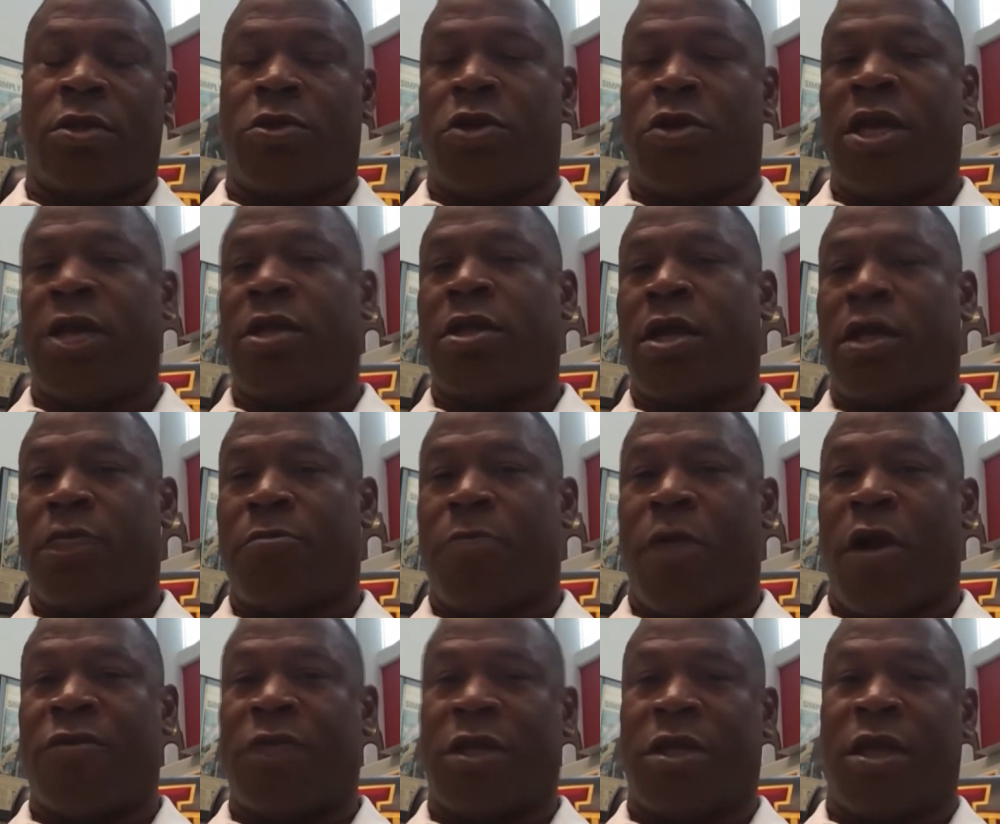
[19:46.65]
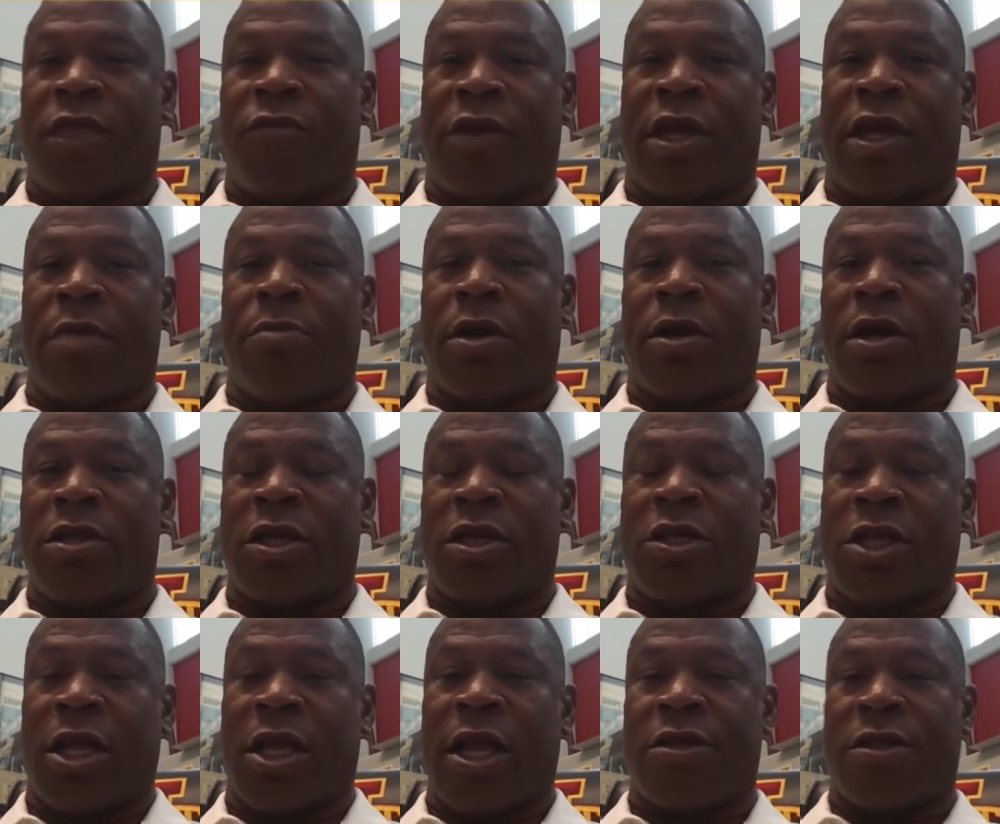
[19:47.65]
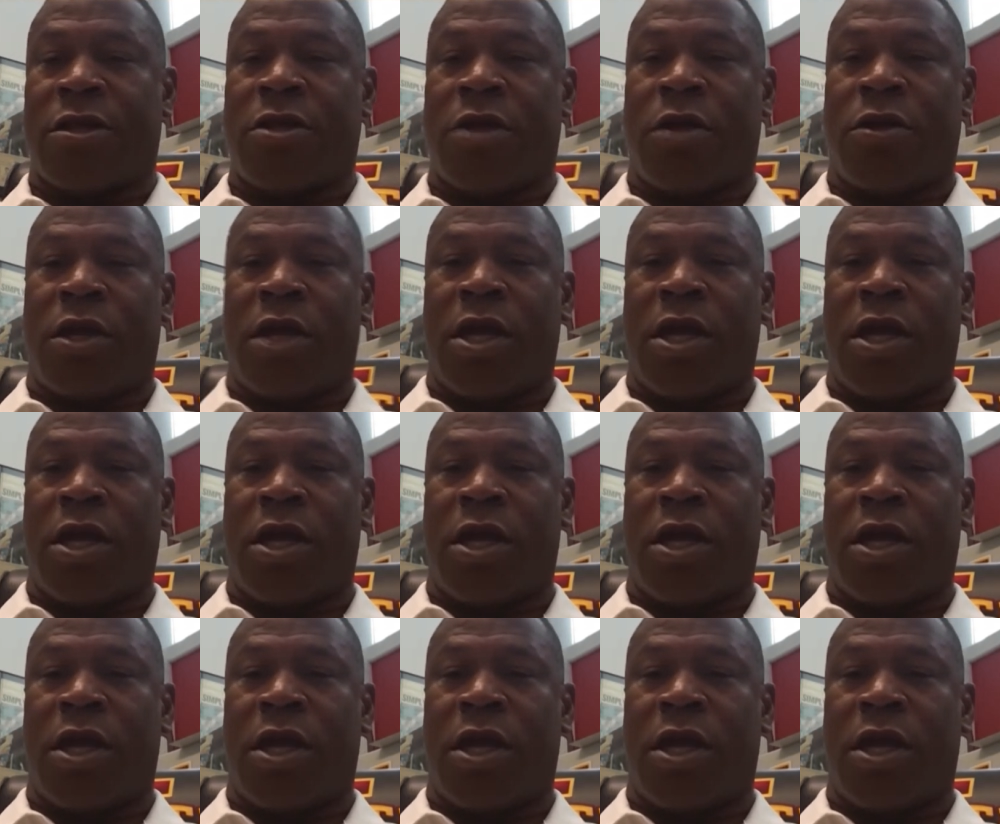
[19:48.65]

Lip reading: cheating on his birth certificate because he still has another